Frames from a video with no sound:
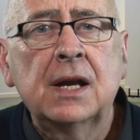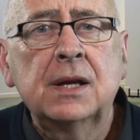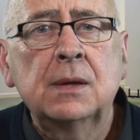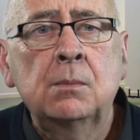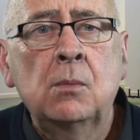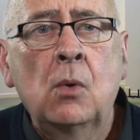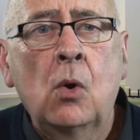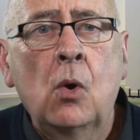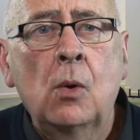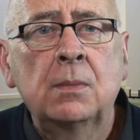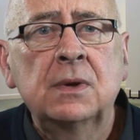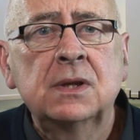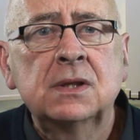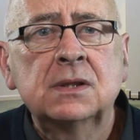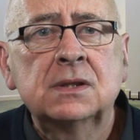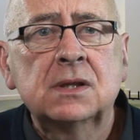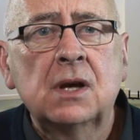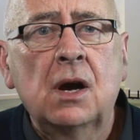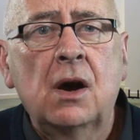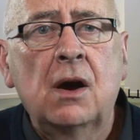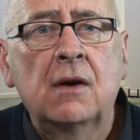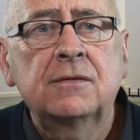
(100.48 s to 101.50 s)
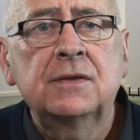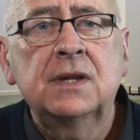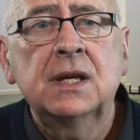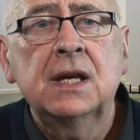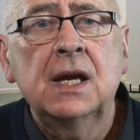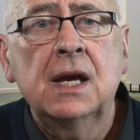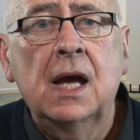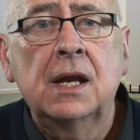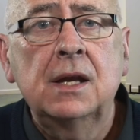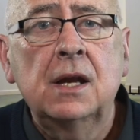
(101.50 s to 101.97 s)
moment of
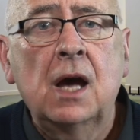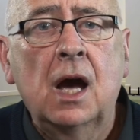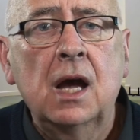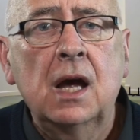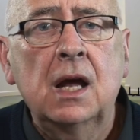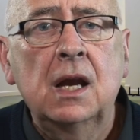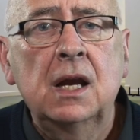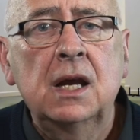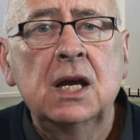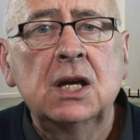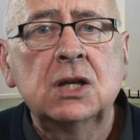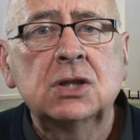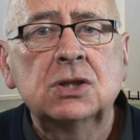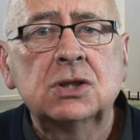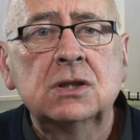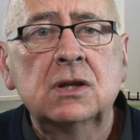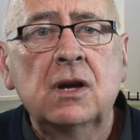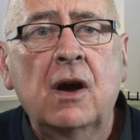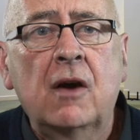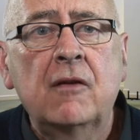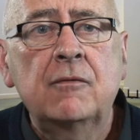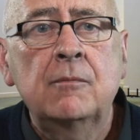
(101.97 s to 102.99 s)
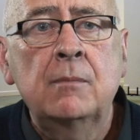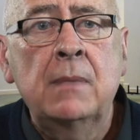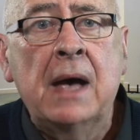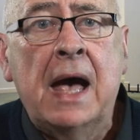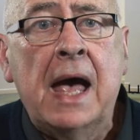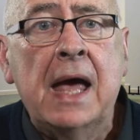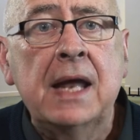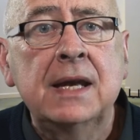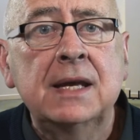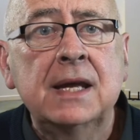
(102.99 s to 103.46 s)
the annihilation of
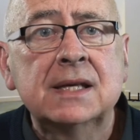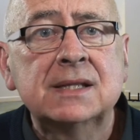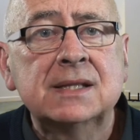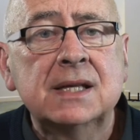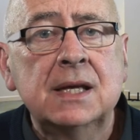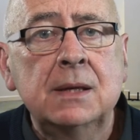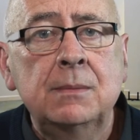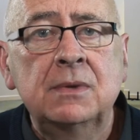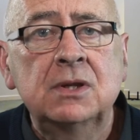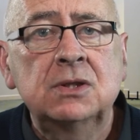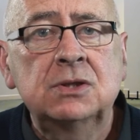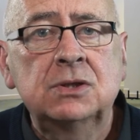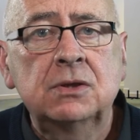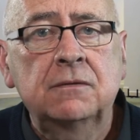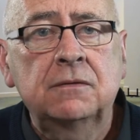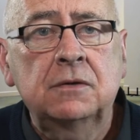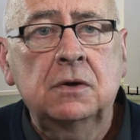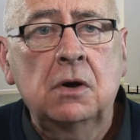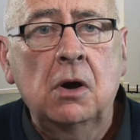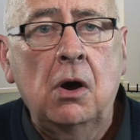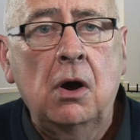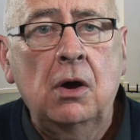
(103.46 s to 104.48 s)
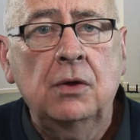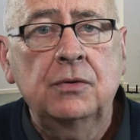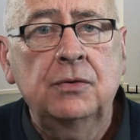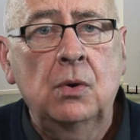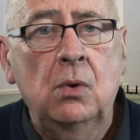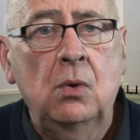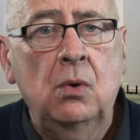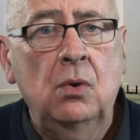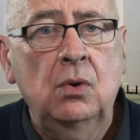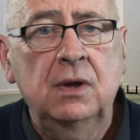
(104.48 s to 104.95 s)
man as image of God,
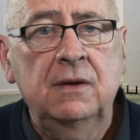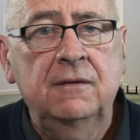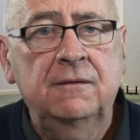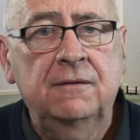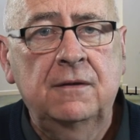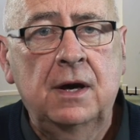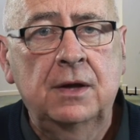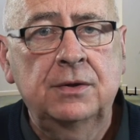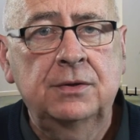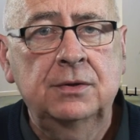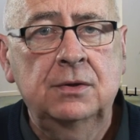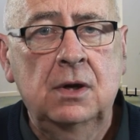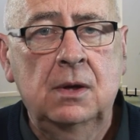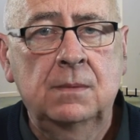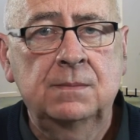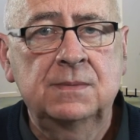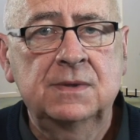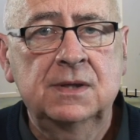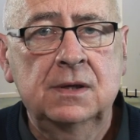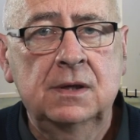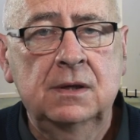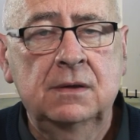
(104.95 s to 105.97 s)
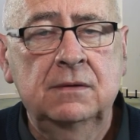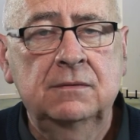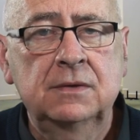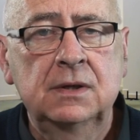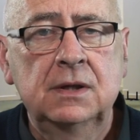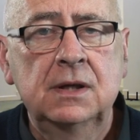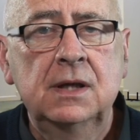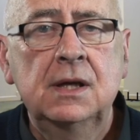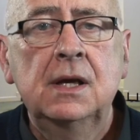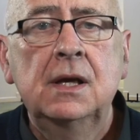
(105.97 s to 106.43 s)
the Holy Father observed.
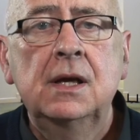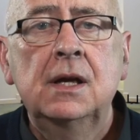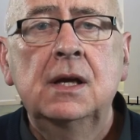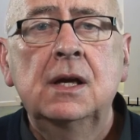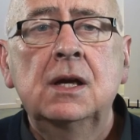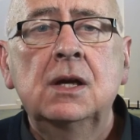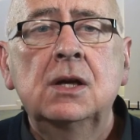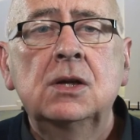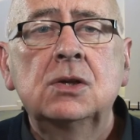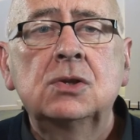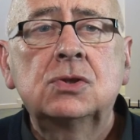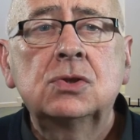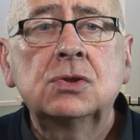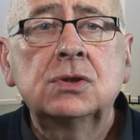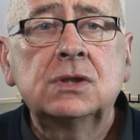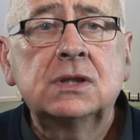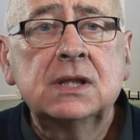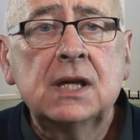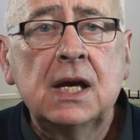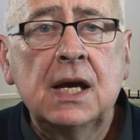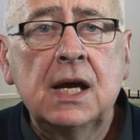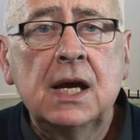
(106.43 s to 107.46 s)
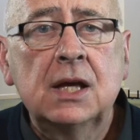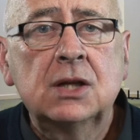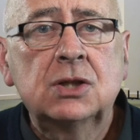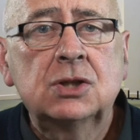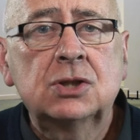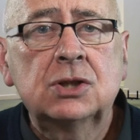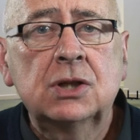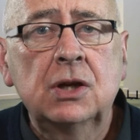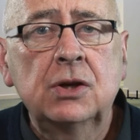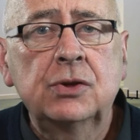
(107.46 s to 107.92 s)
Today,
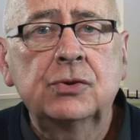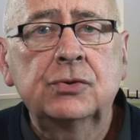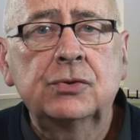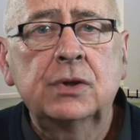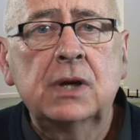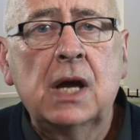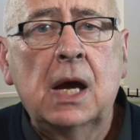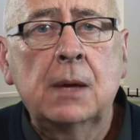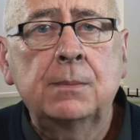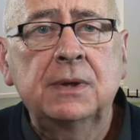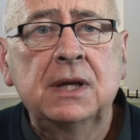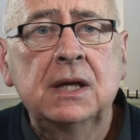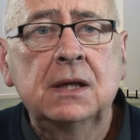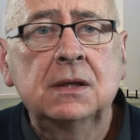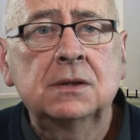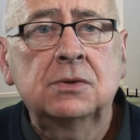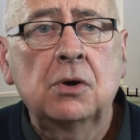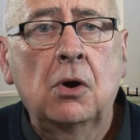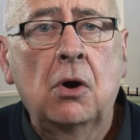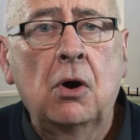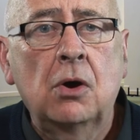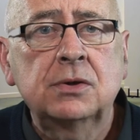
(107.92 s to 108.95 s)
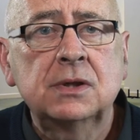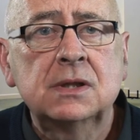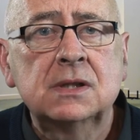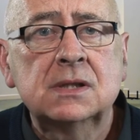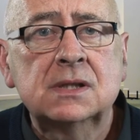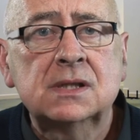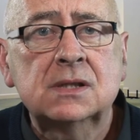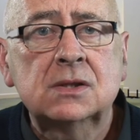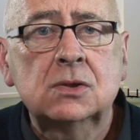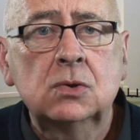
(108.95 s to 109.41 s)
children are being taught
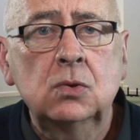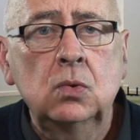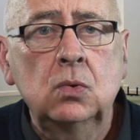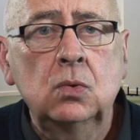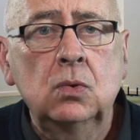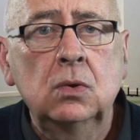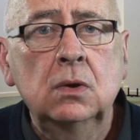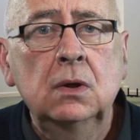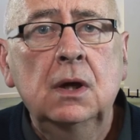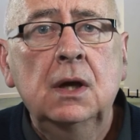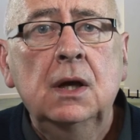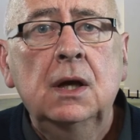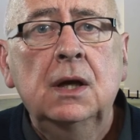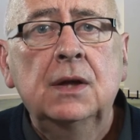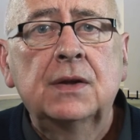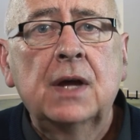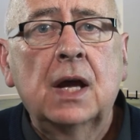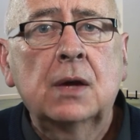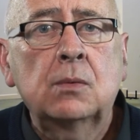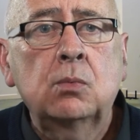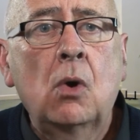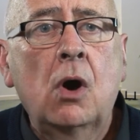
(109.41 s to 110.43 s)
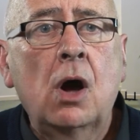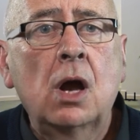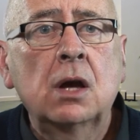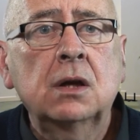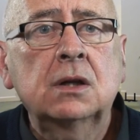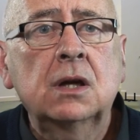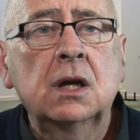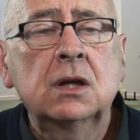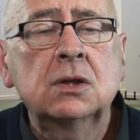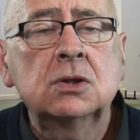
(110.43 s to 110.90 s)
in school that
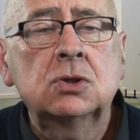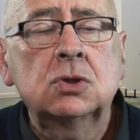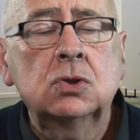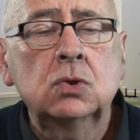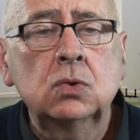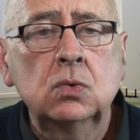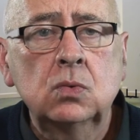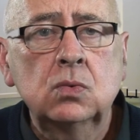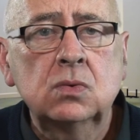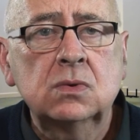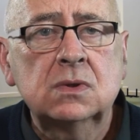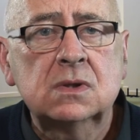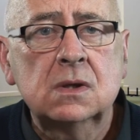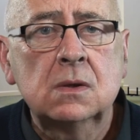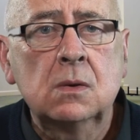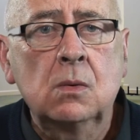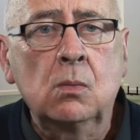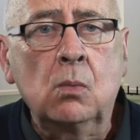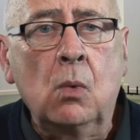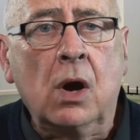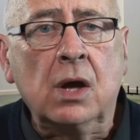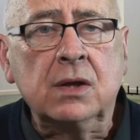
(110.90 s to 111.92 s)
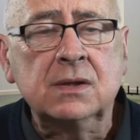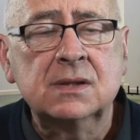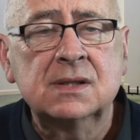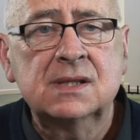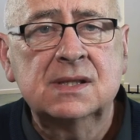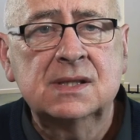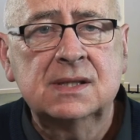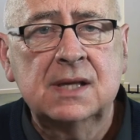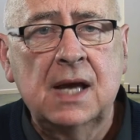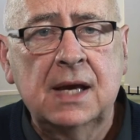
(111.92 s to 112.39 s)
one can choose
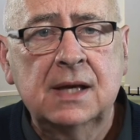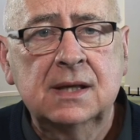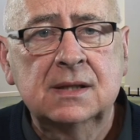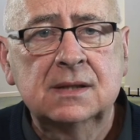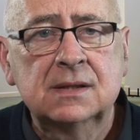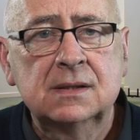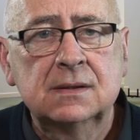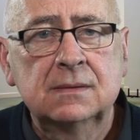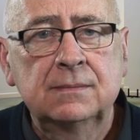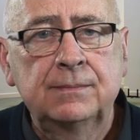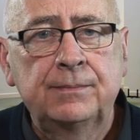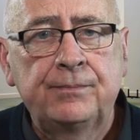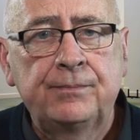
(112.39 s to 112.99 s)
one's sex.